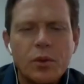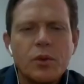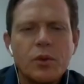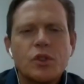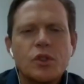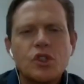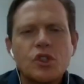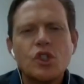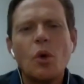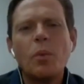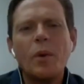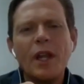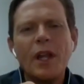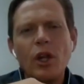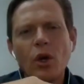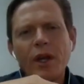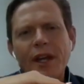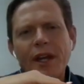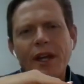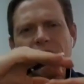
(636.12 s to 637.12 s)
So we're
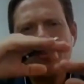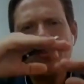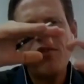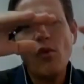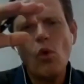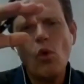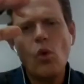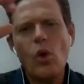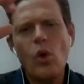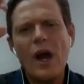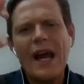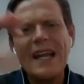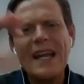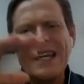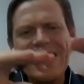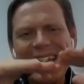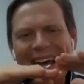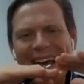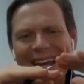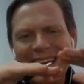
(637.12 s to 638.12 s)
looking for a
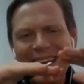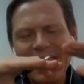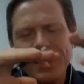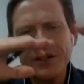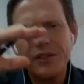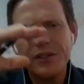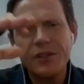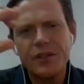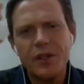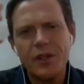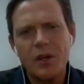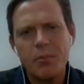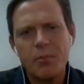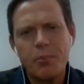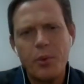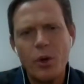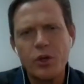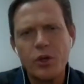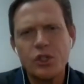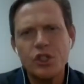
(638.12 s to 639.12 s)
layered
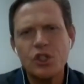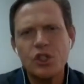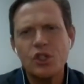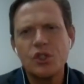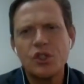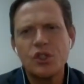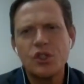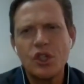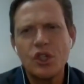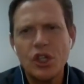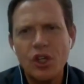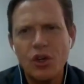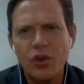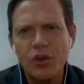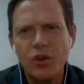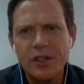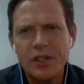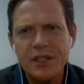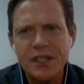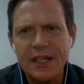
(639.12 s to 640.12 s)
approach to
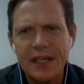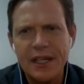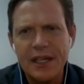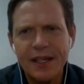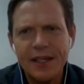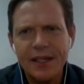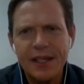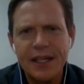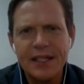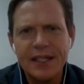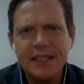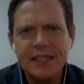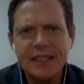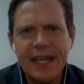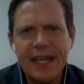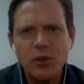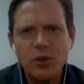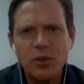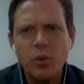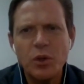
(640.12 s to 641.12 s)
security. Is
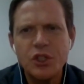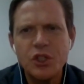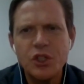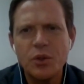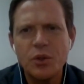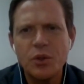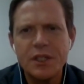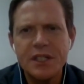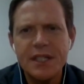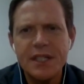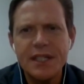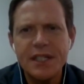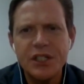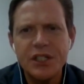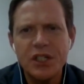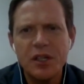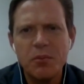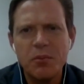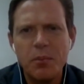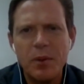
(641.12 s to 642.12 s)
that what you are
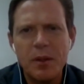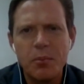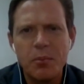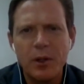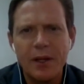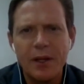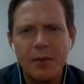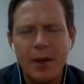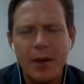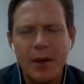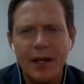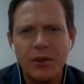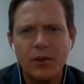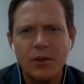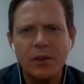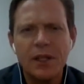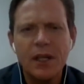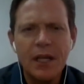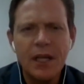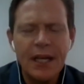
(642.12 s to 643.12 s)
teaching people,
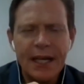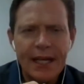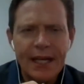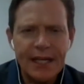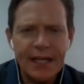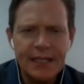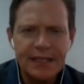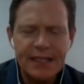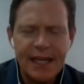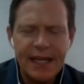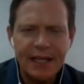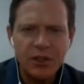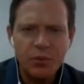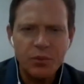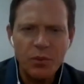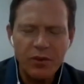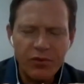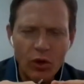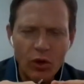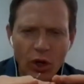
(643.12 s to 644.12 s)
Emmanuel? Is that
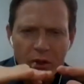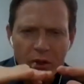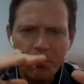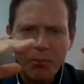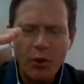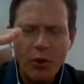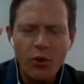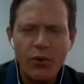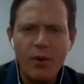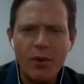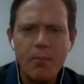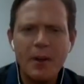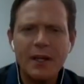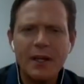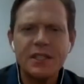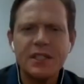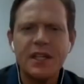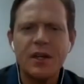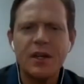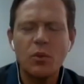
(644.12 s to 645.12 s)
we've got
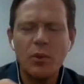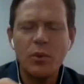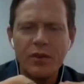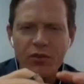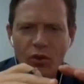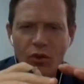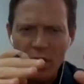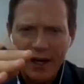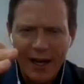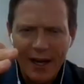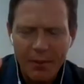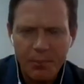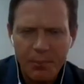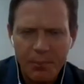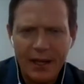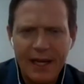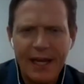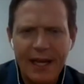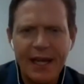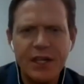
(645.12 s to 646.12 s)
perimeter, we've got
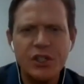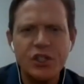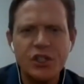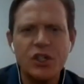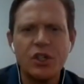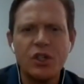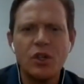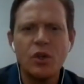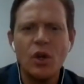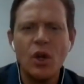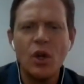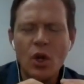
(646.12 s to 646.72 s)
application,